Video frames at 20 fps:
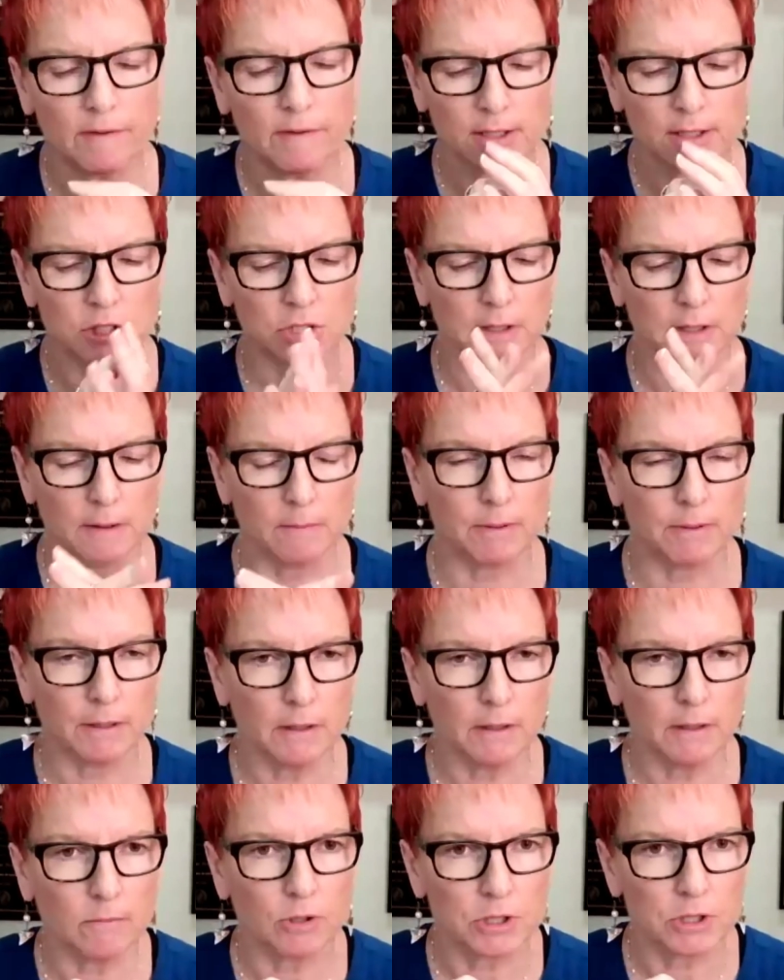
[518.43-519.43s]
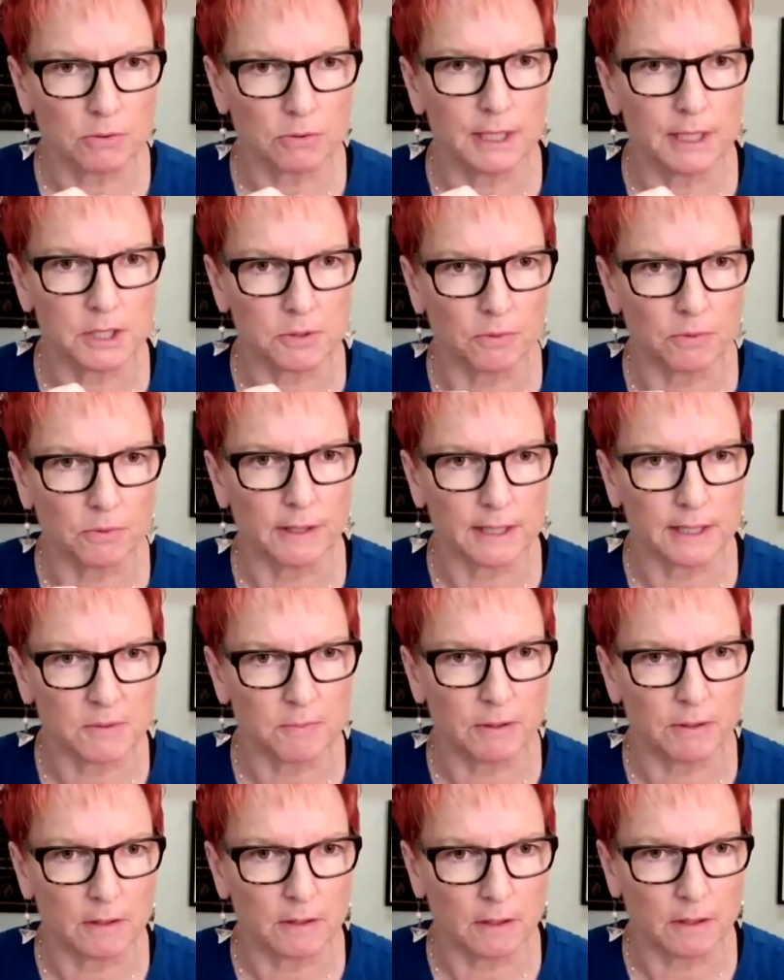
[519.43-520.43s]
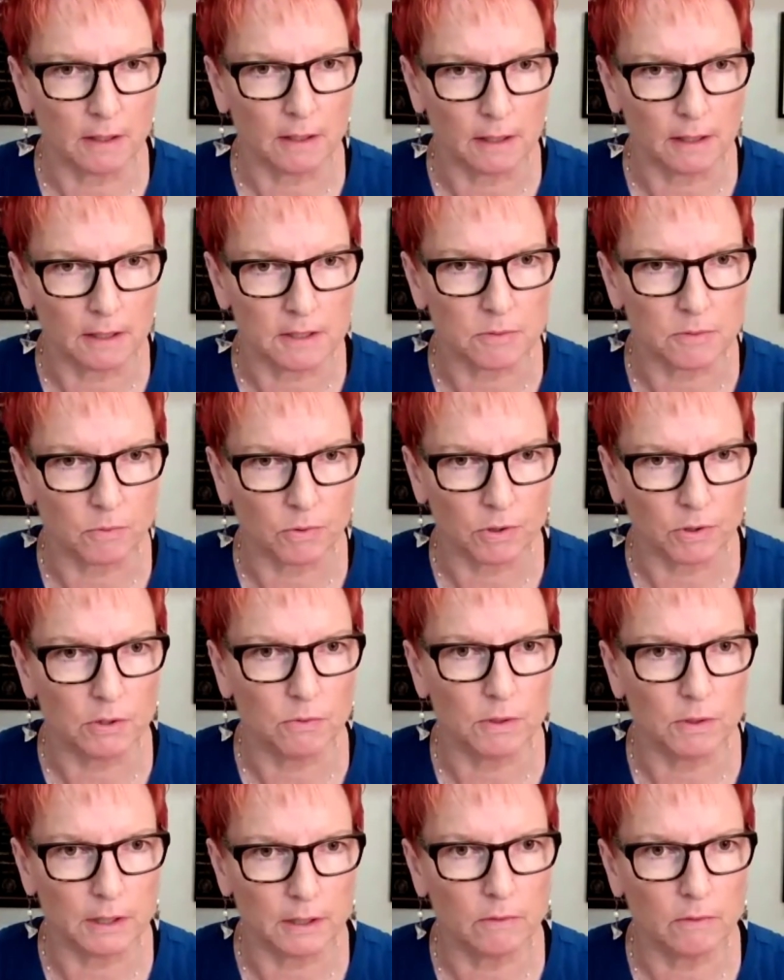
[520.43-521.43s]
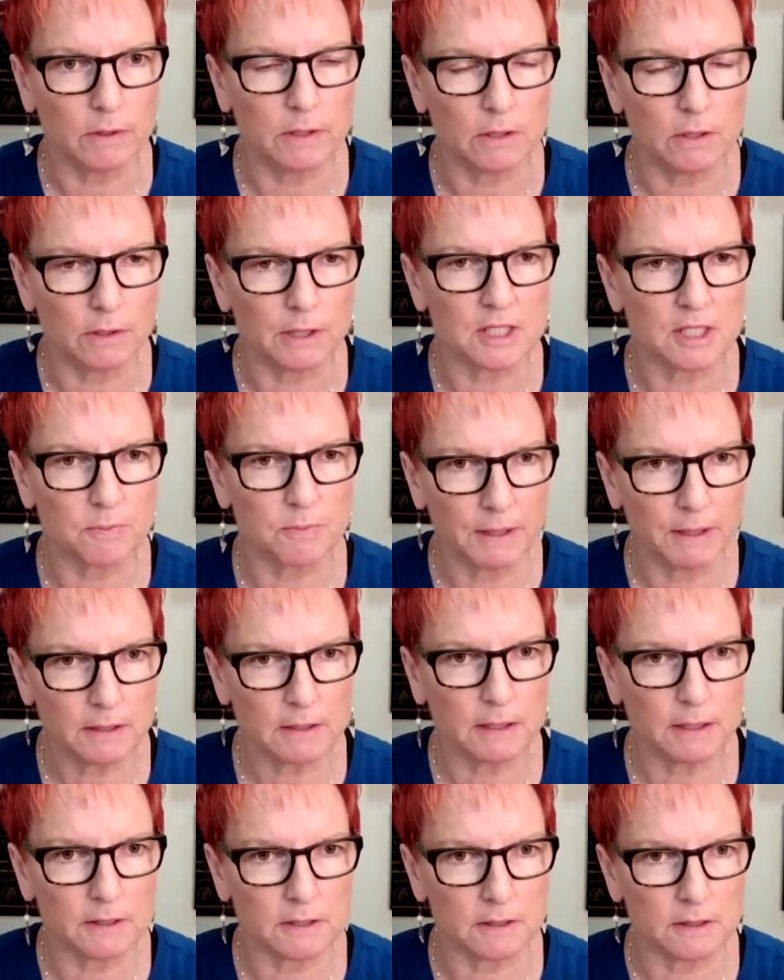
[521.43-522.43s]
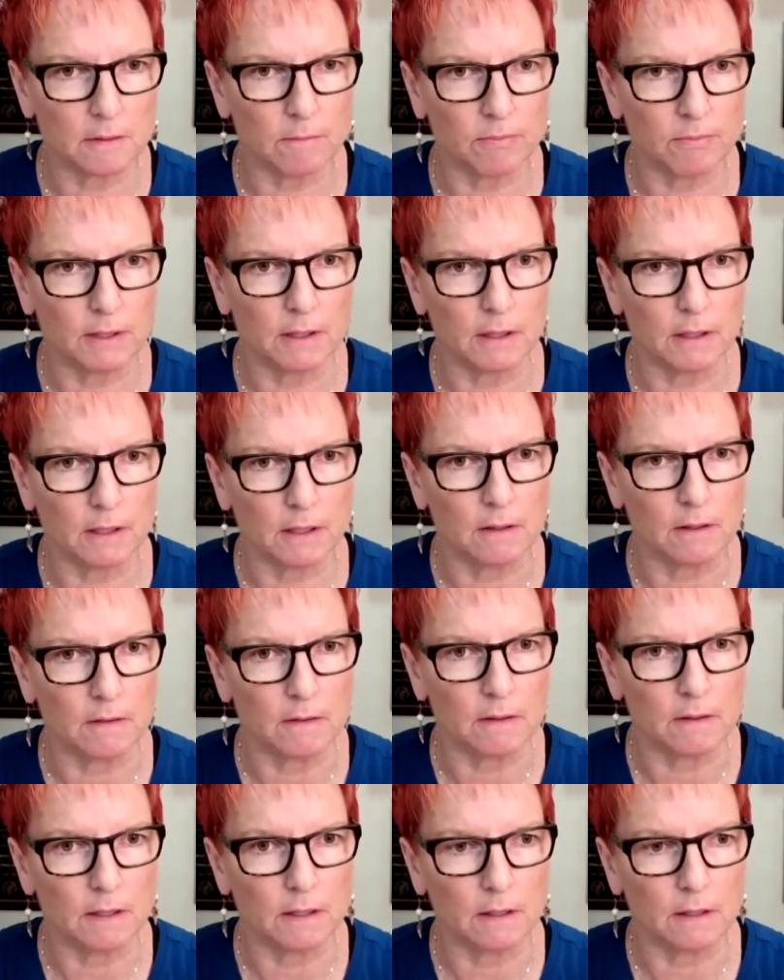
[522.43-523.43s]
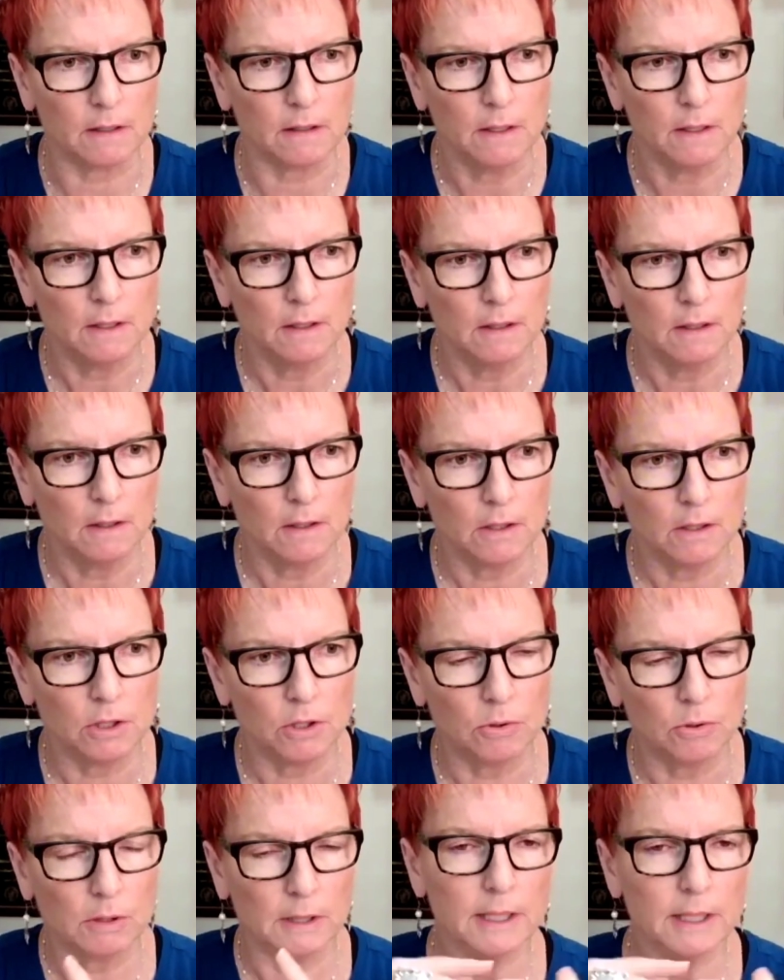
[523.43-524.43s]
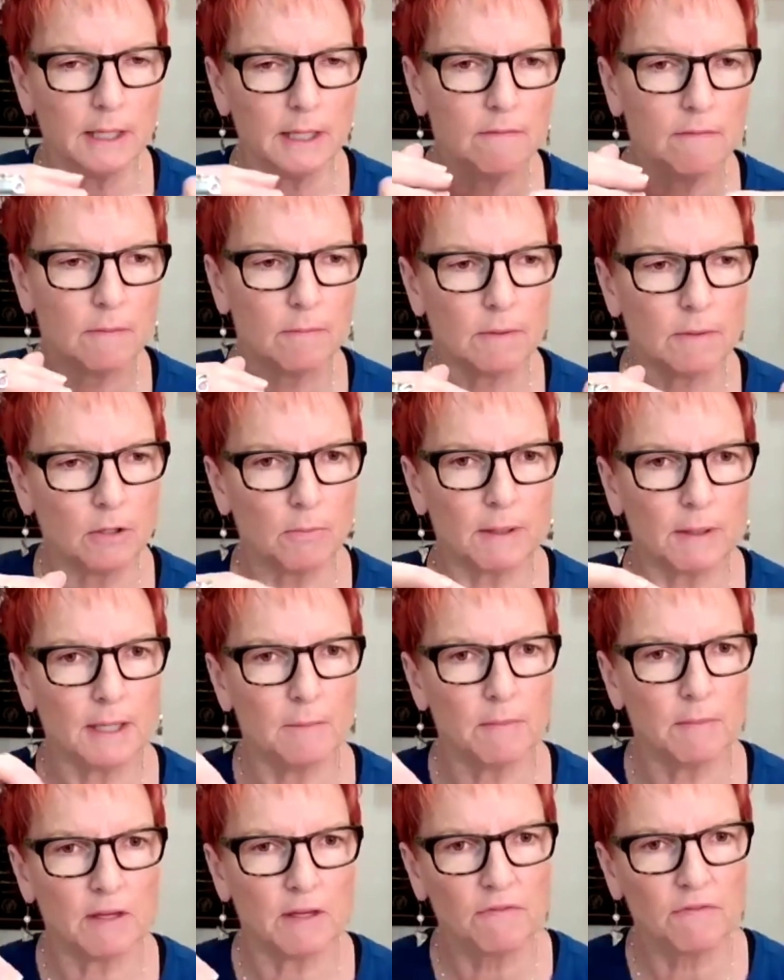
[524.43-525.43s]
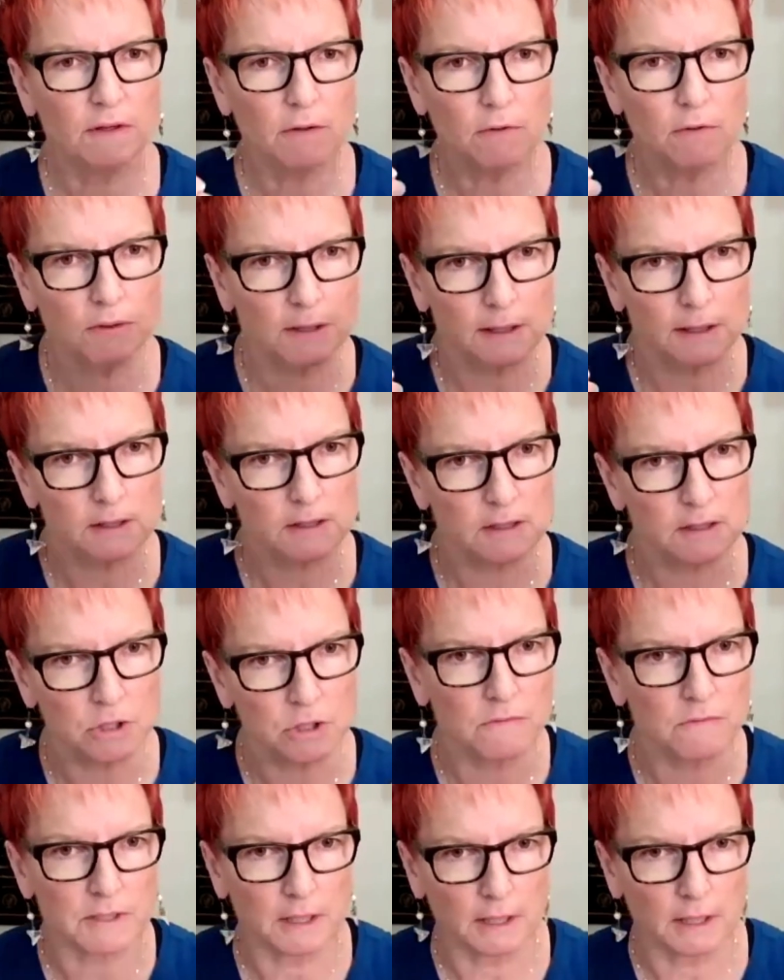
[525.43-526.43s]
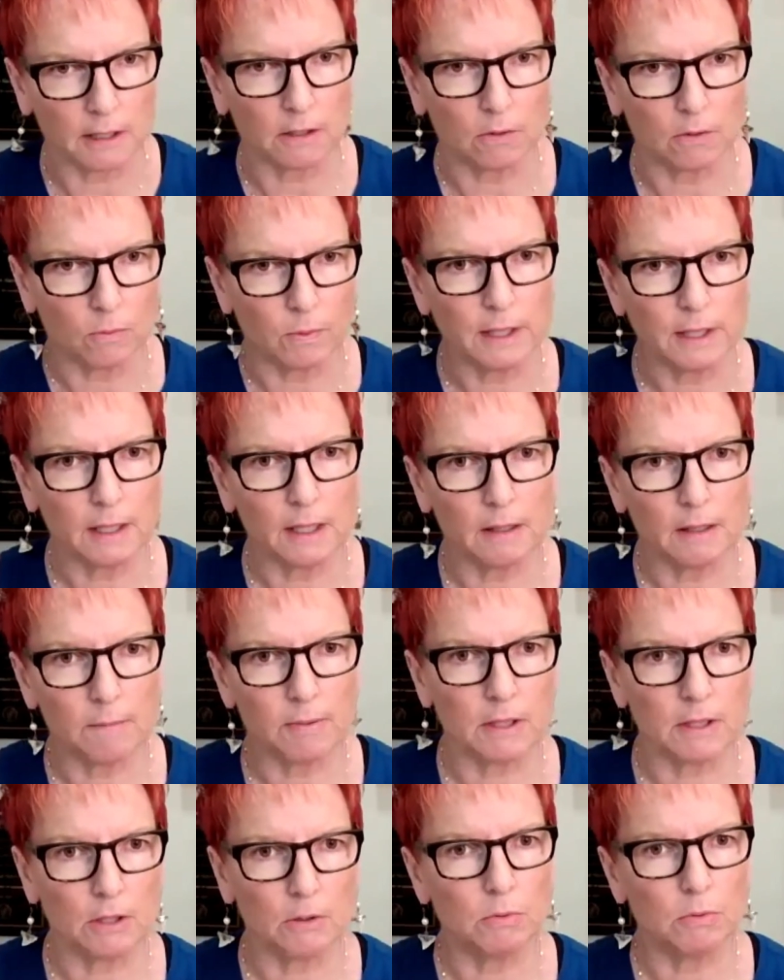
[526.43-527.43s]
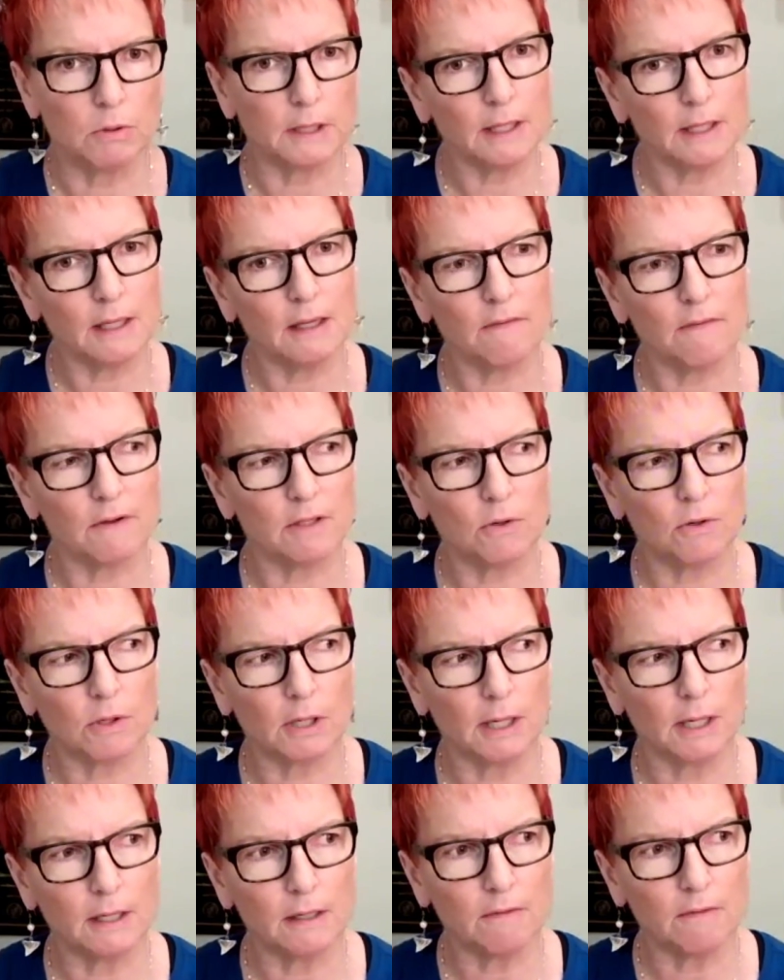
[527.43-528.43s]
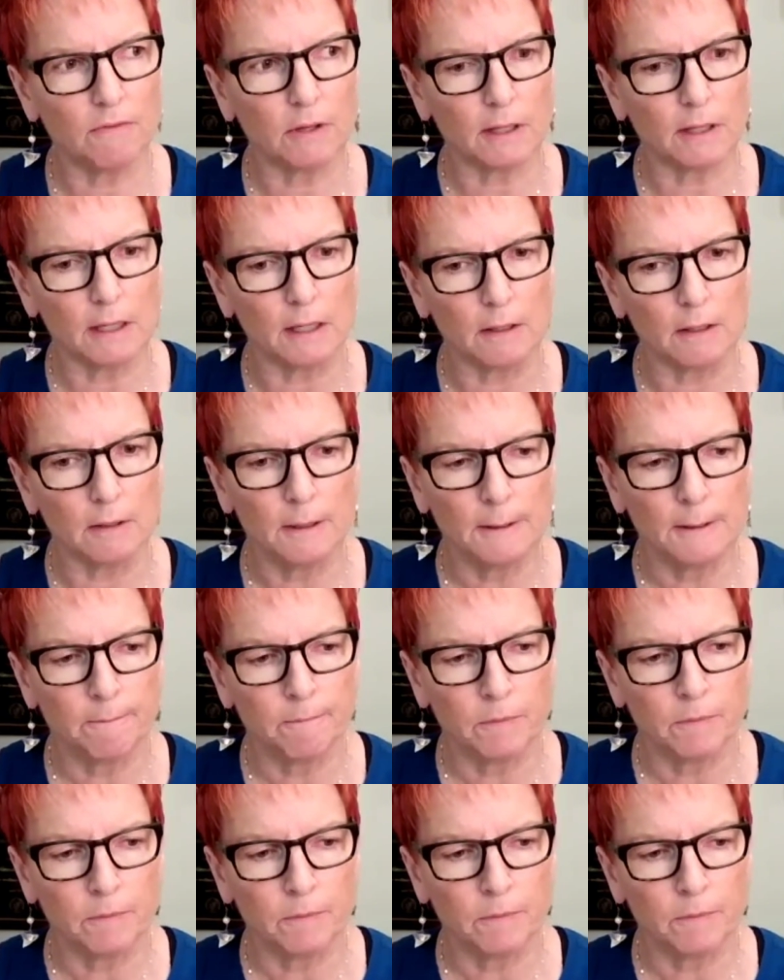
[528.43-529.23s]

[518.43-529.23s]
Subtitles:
and I've actually been on retreats where that's been the case, where you go and you're expecting something and then you leave and there might be a few things that you've taken away, but you leave and you're kind of like,